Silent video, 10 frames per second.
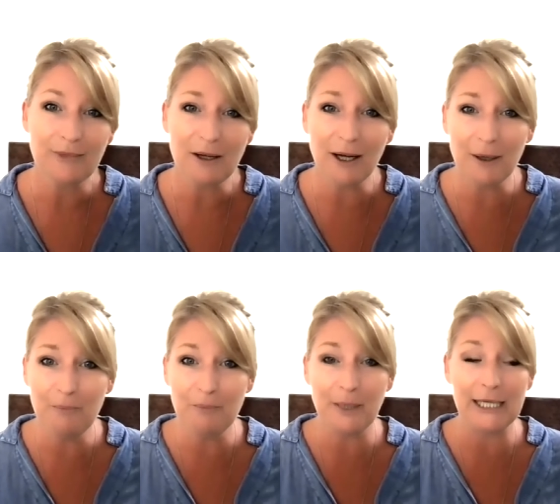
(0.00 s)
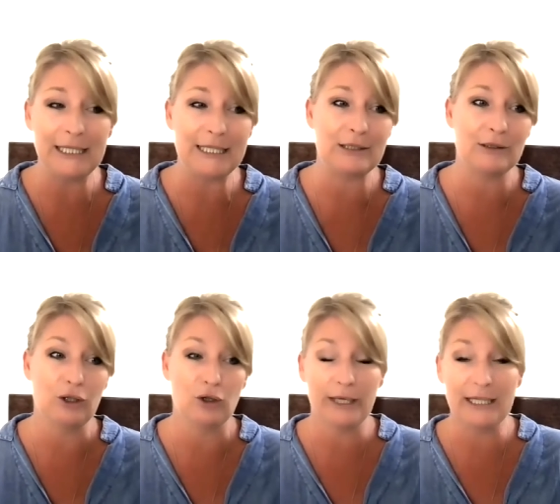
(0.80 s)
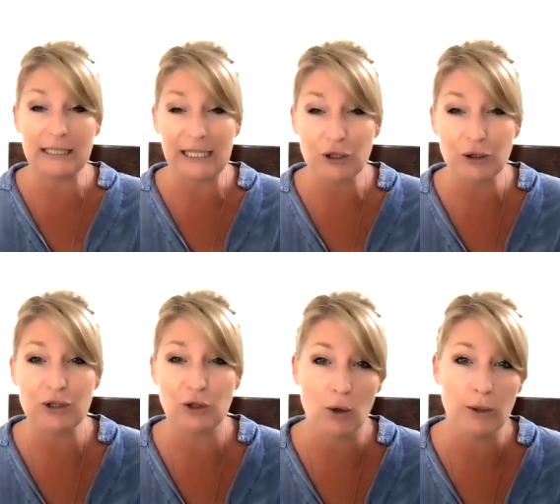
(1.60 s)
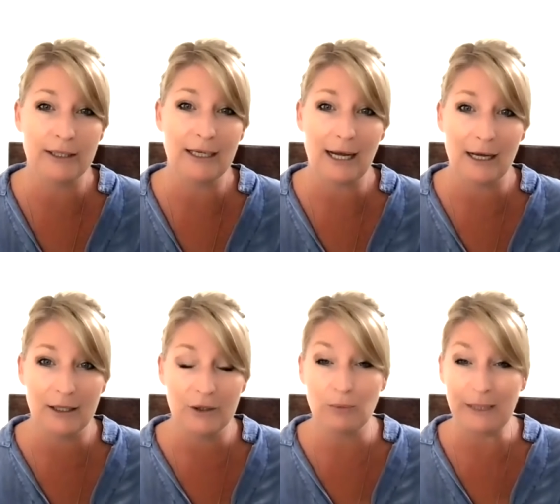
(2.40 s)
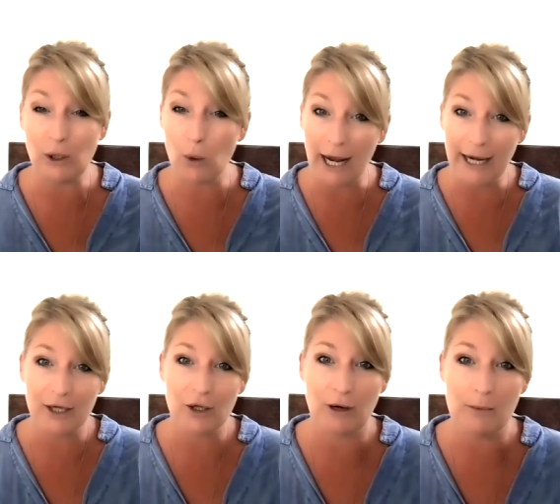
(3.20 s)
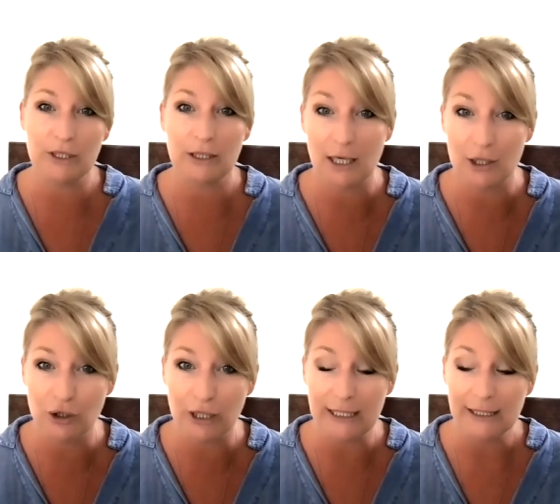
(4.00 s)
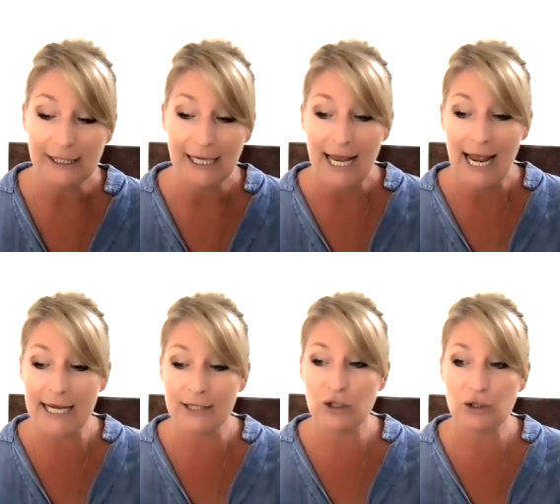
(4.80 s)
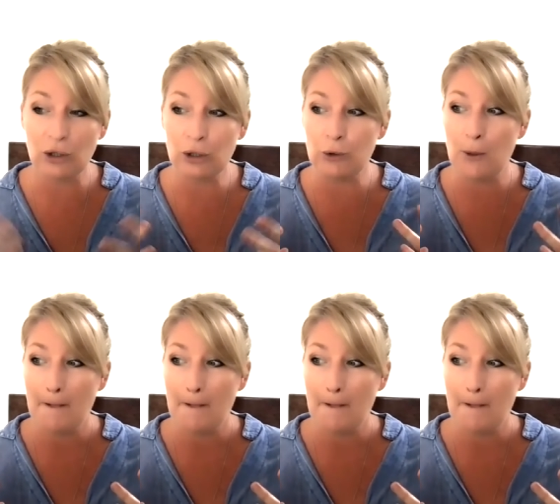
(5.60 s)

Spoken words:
Bali is, Indonesia is known to be quite a corrupt country. And so